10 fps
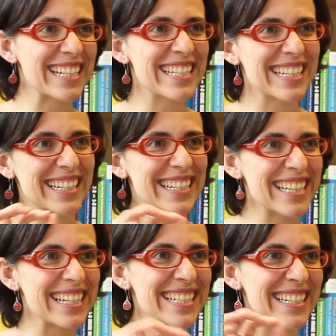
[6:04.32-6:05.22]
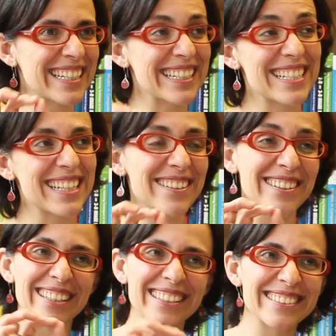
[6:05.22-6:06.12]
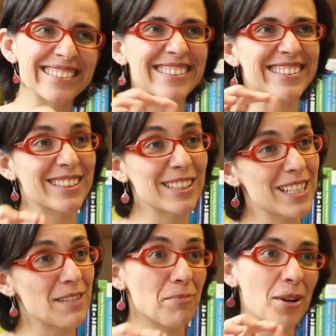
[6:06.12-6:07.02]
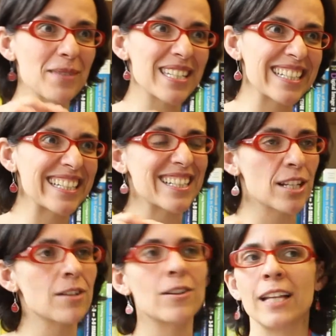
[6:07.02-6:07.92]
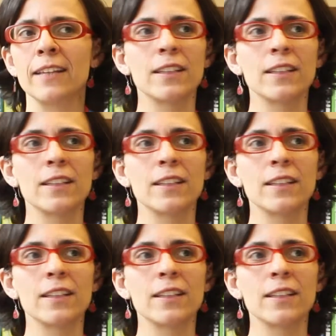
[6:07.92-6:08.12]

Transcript: sensing, is it promising, yes or not.